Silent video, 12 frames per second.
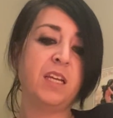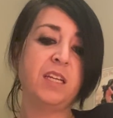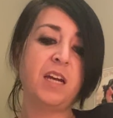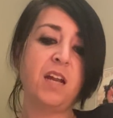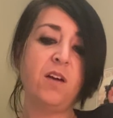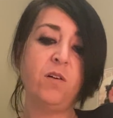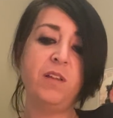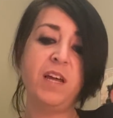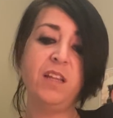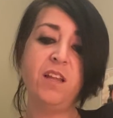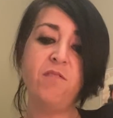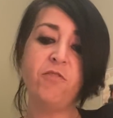Got a whole lot
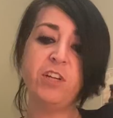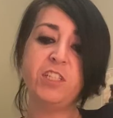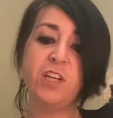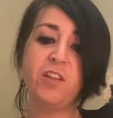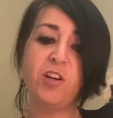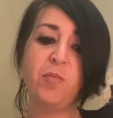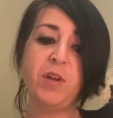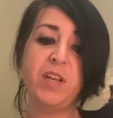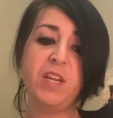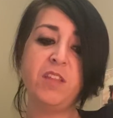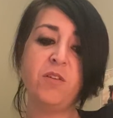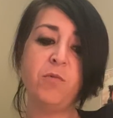of love for each other, but
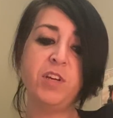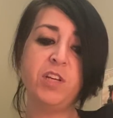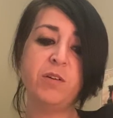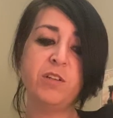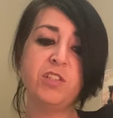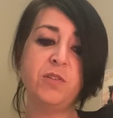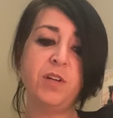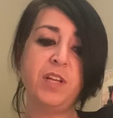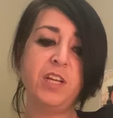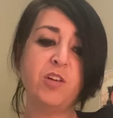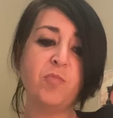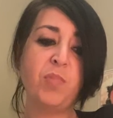neither one of you are doing
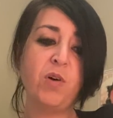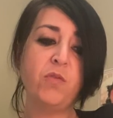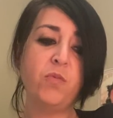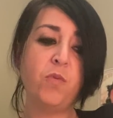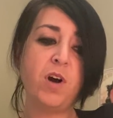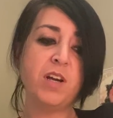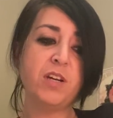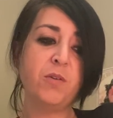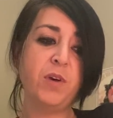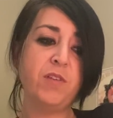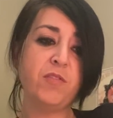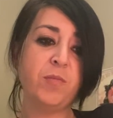it. You're both walking
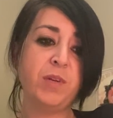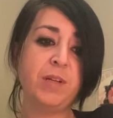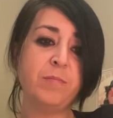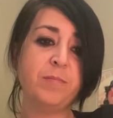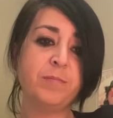away from it.